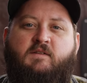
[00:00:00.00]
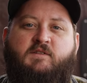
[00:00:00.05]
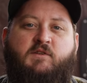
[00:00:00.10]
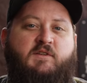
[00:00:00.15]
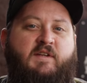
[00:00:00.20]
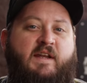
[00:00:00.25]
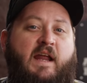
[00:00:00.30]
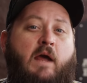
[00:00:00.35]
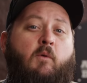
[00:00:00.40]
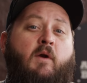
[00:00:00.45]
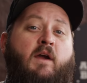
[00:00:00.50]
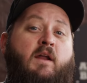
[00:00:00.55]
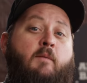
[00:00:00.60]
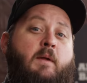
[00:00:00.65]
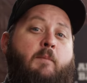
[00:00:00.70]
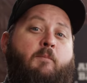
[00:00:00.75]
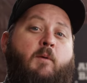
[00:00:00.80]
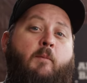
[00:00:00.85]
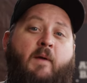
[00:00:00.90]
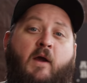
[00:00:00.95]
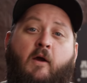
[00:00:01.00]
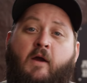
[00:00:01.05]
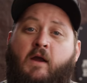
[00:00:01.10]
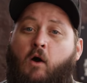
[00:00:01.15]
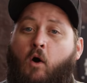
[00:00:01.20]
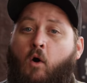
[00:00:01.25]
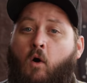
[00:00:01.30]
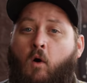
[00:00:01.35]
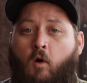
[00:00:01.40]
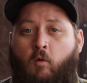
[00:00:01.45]
So today we're gonna to be preparing
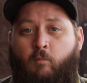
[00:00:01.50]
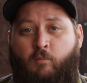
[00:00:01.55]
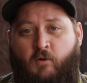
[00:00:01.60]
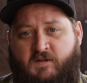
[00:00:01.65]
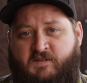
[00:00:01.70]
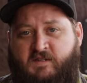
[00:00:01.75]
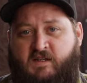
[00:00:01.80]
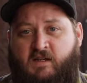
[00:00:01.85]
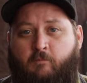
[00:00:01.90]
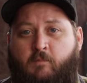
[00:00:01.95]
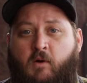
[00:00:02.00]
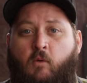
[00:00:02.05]
a whole brisket,